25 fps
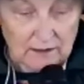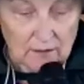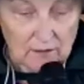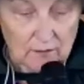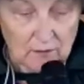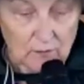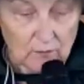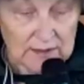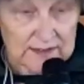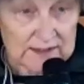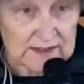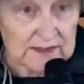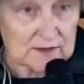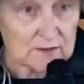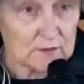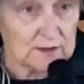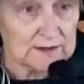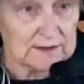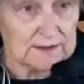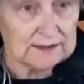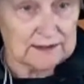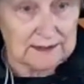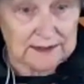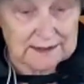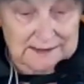
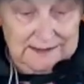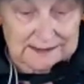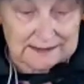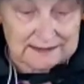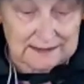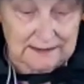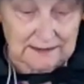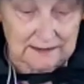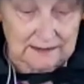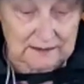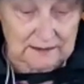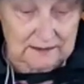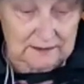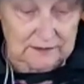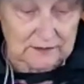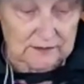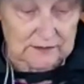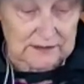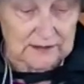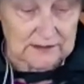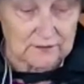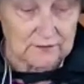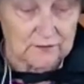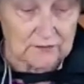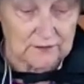Westwood is an
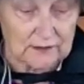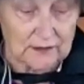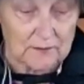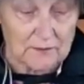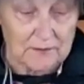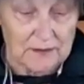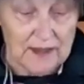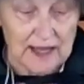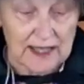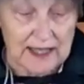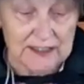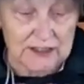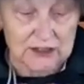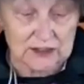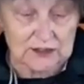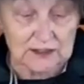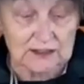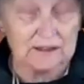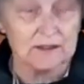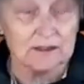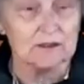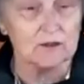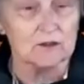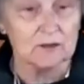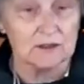inclusive,
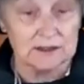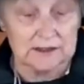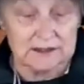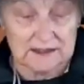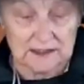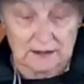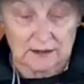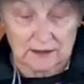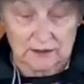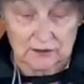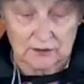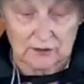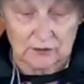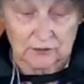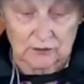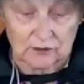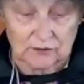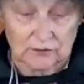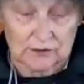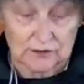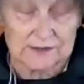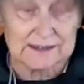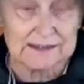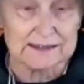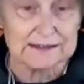compassionate Unitarian
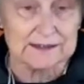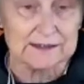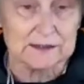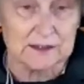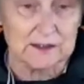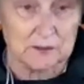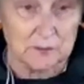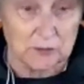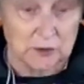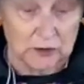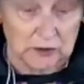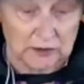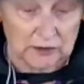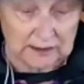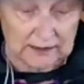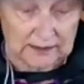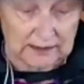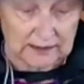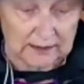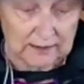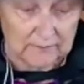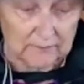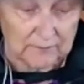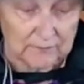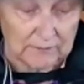Universalist
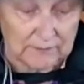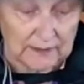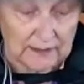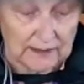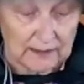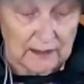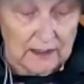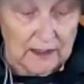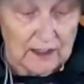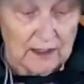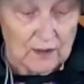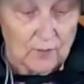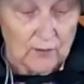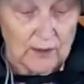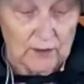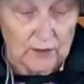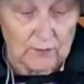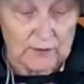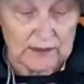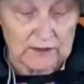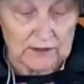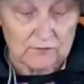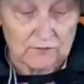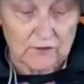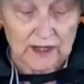community where
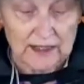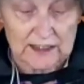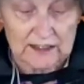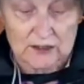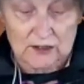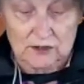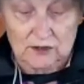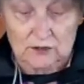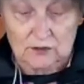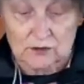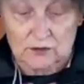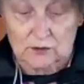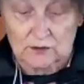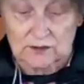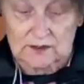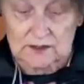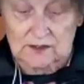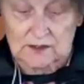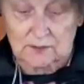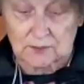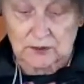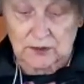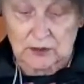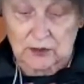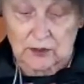we invite you to
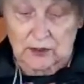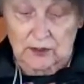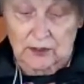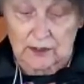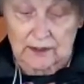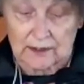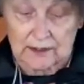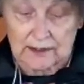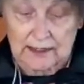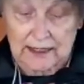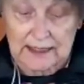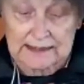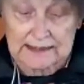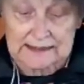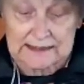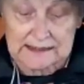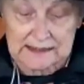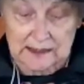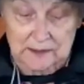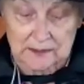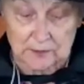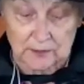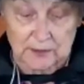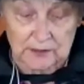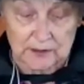explore and
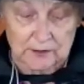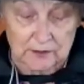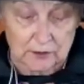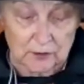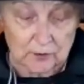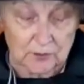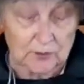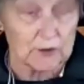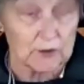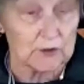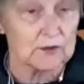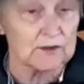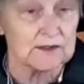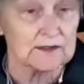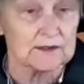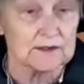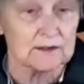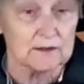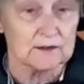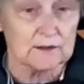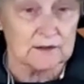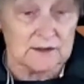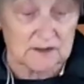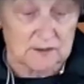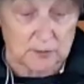deepen your
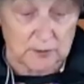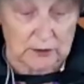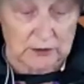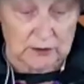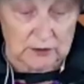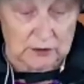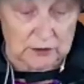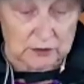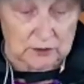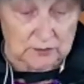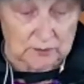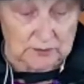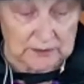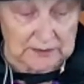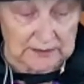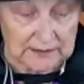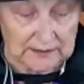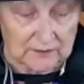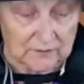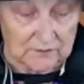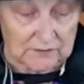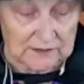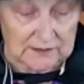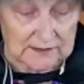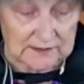personal spiritual
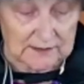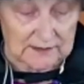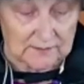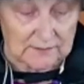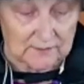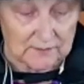beliefs,